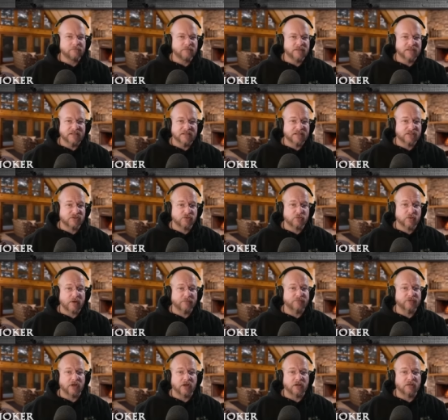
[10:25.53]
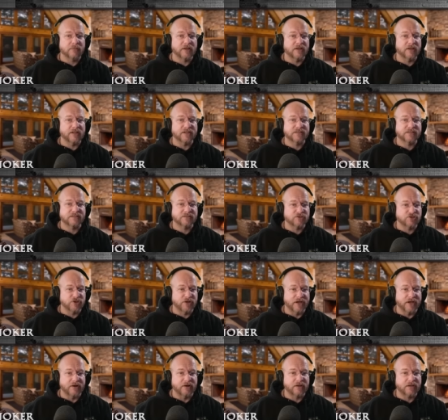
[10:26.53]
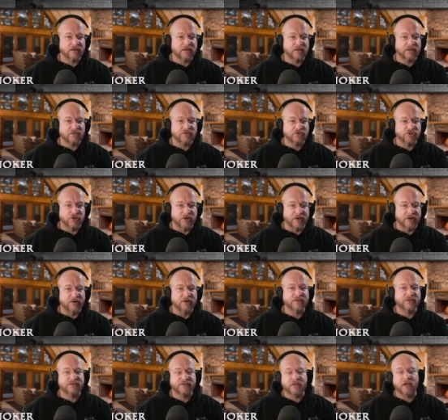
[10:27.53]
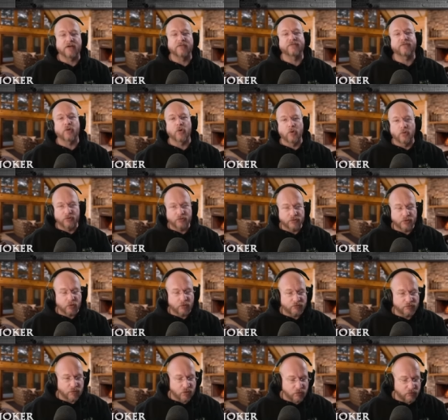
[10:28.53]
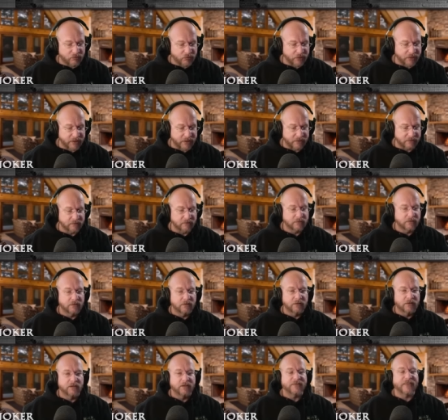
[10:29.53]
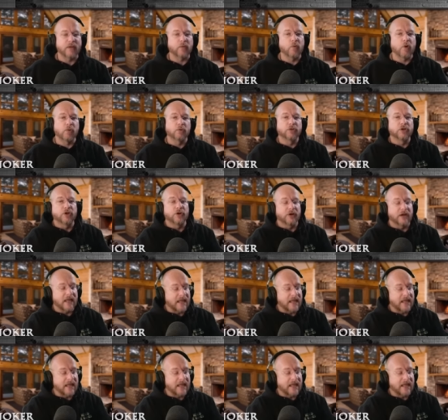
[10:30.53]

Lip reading: This is what I'm talking about. It's generic. It's generic stuff over and over and over again. They won't learn.